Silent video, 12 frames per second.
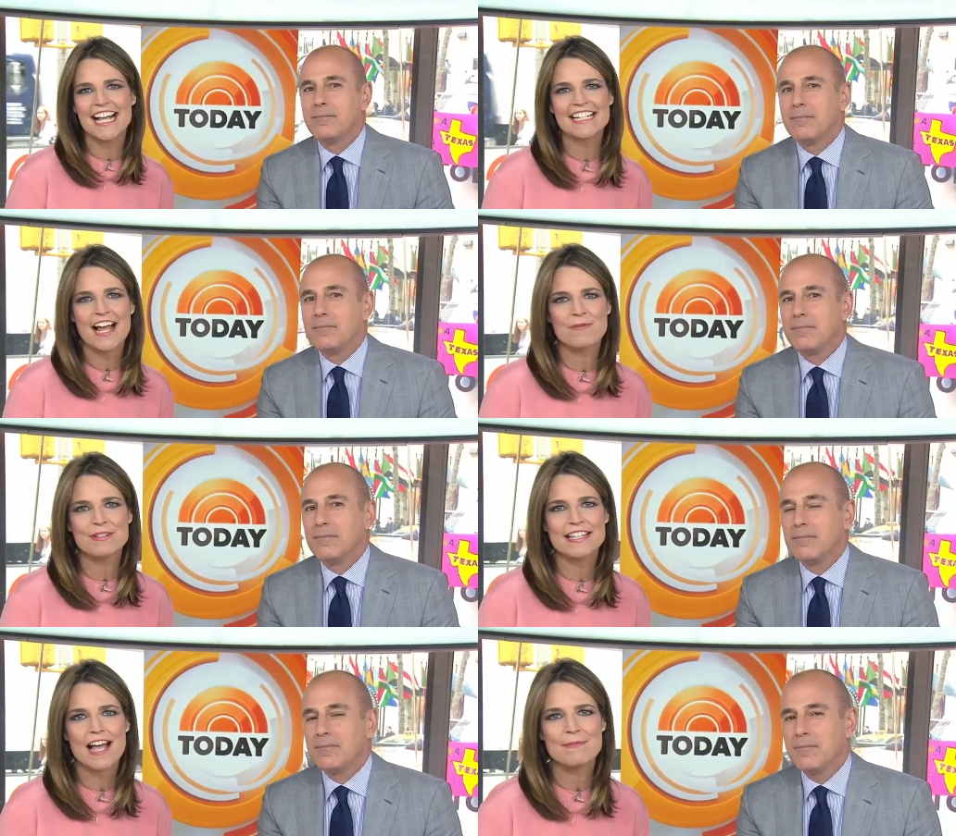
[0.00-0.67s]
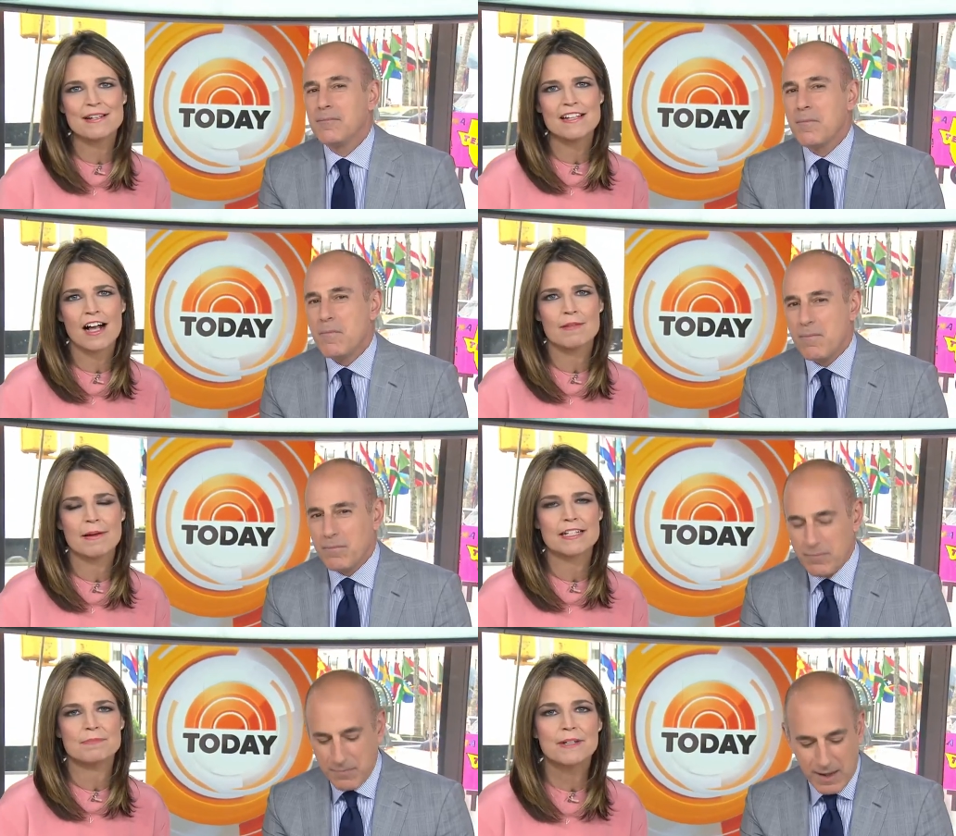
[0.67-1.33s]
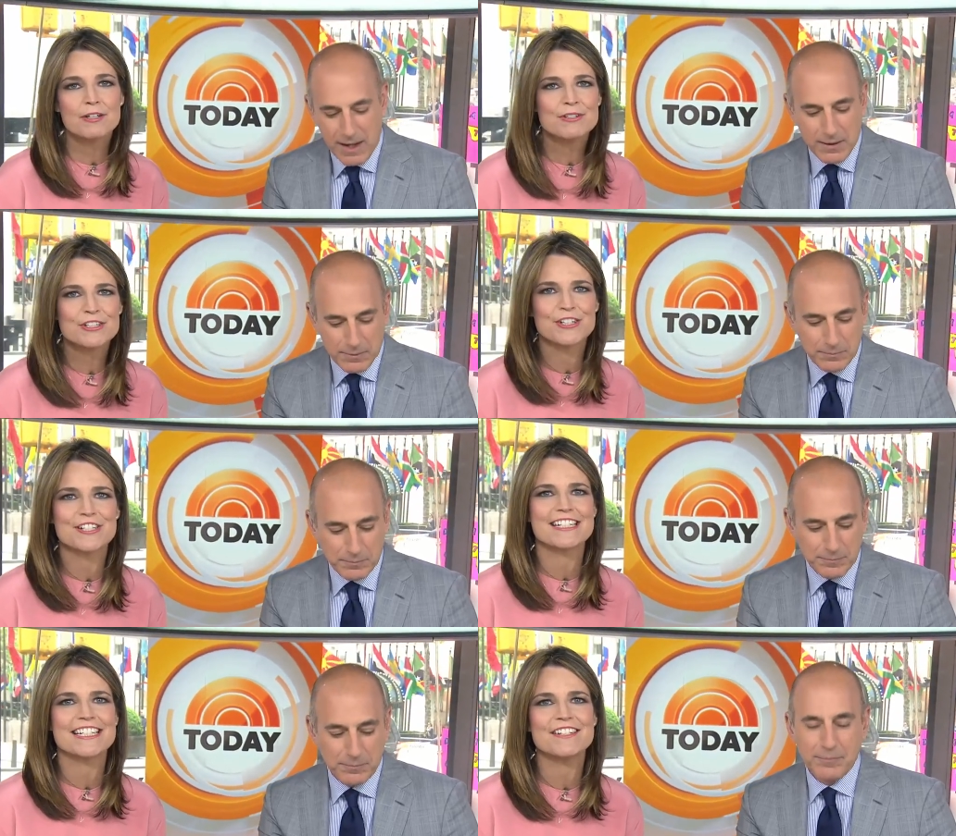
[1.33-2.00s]
Speaker 1: sat down with Simon to talk about his big
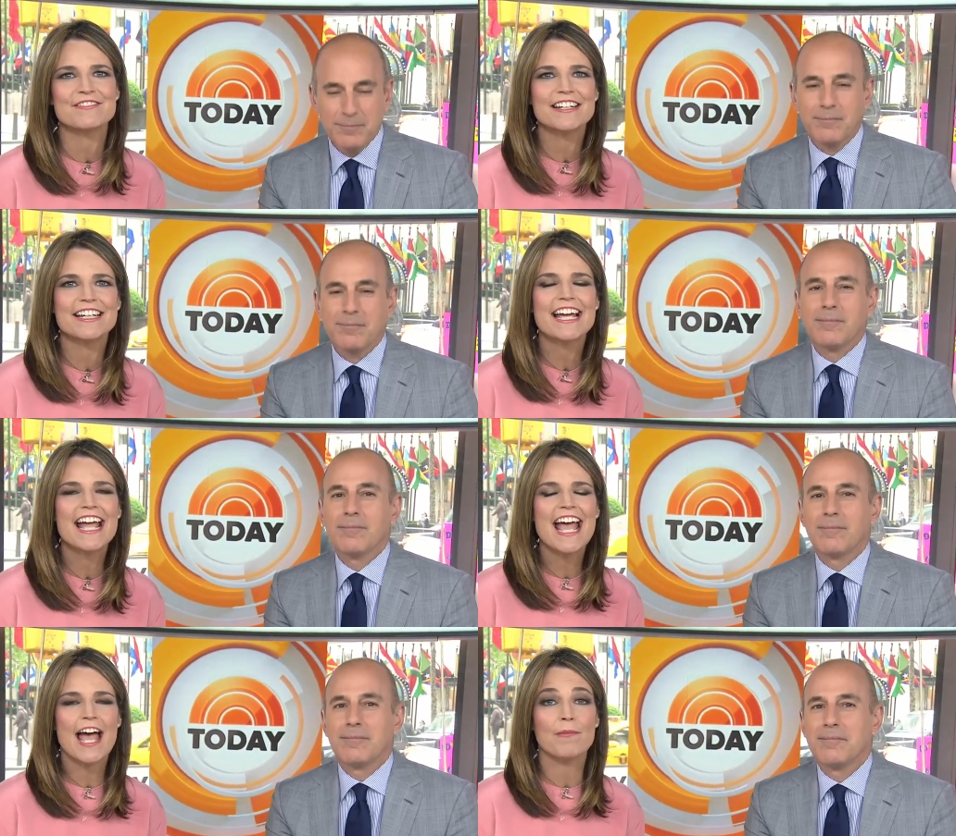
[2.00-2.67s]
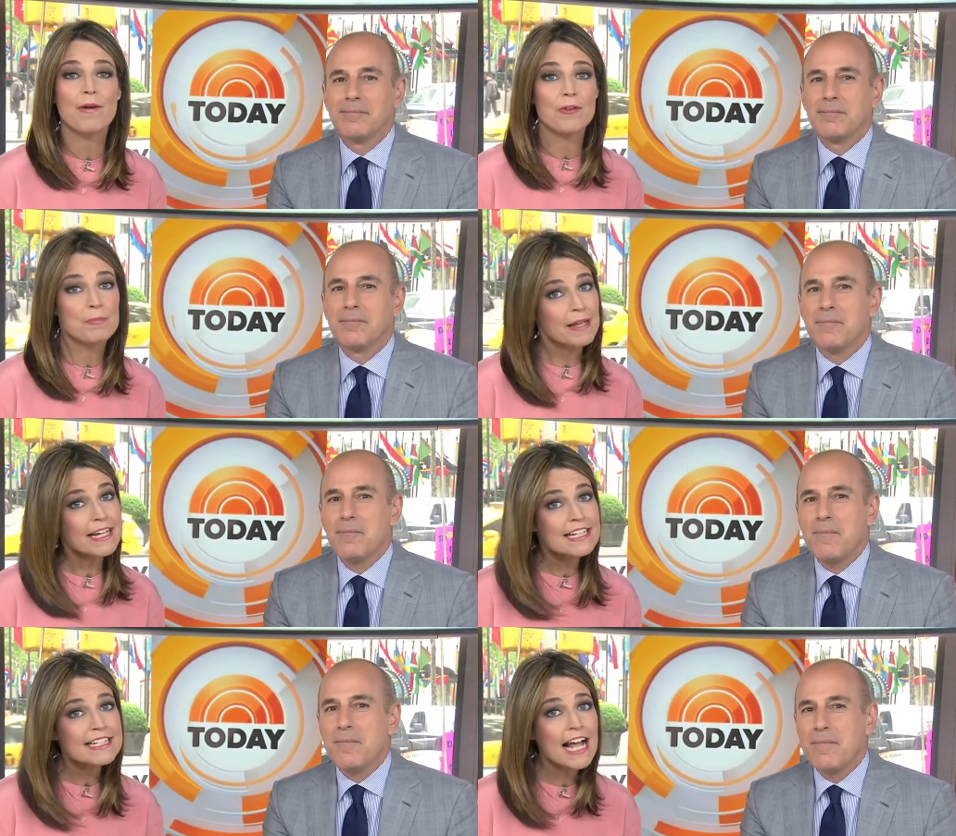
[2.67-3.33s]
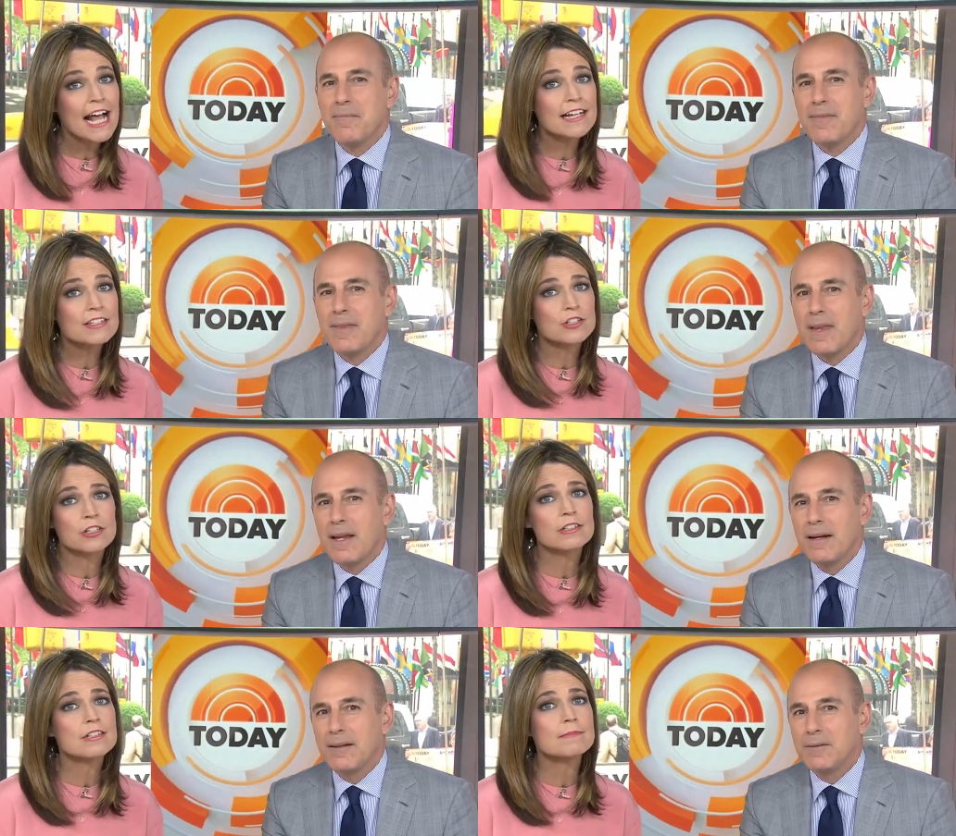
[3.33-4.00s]
return to TV and whether being a dad
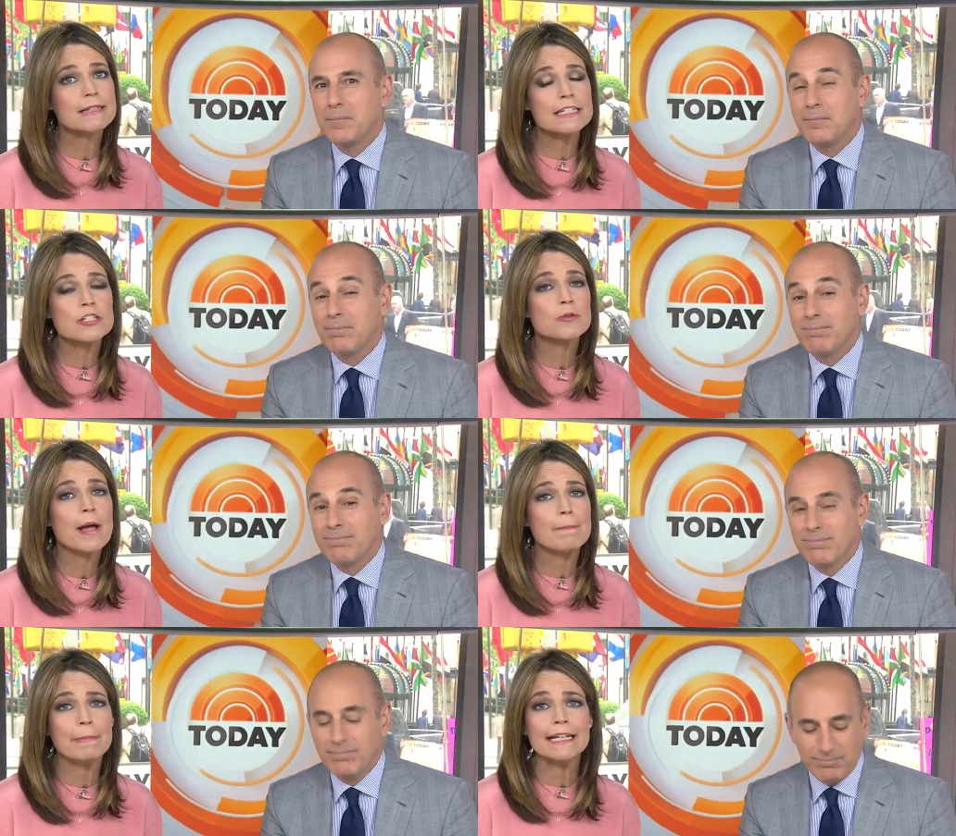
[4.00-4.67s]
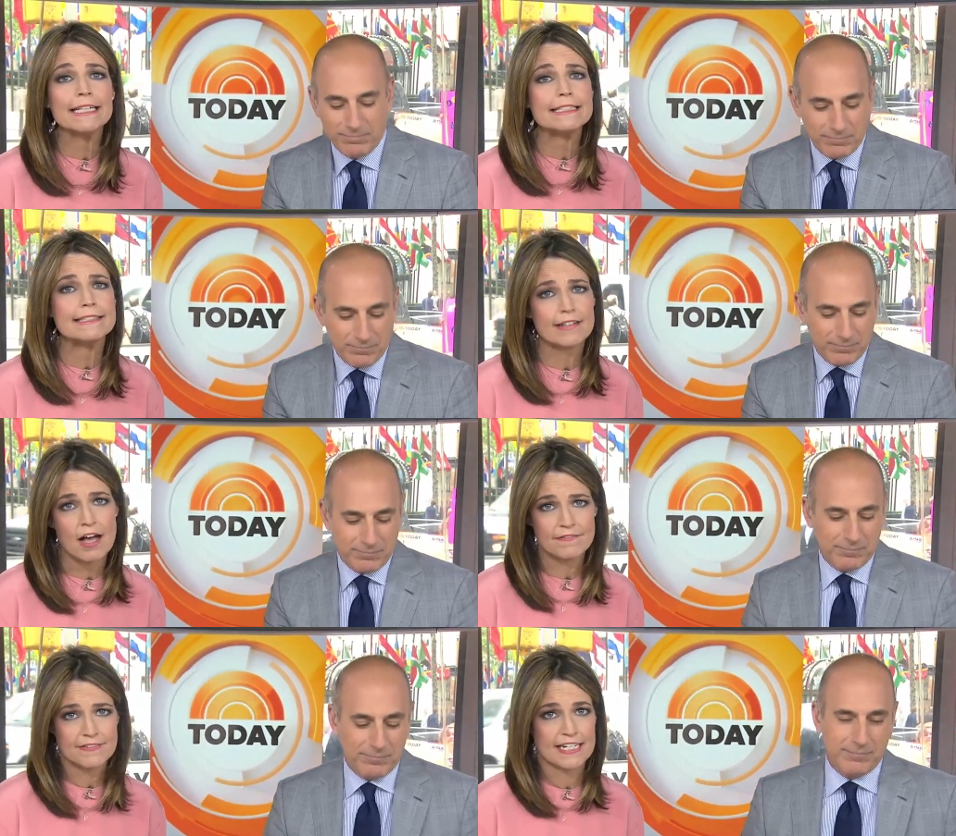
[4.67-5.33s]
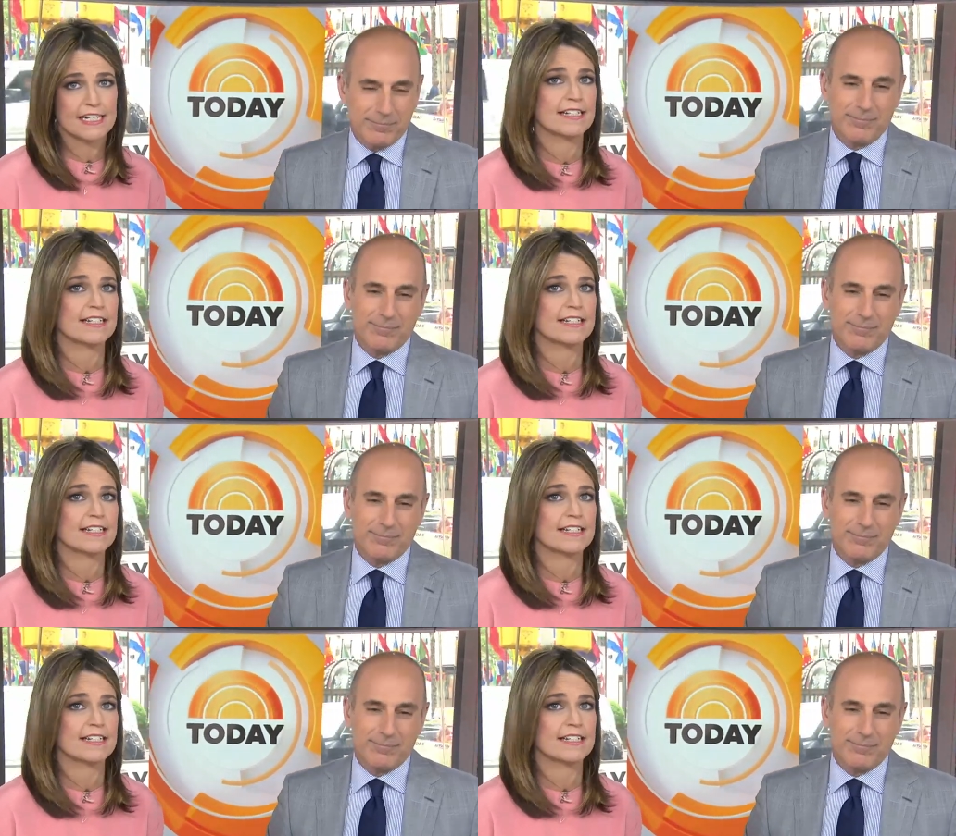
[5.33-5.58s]
has turned him into a big softie.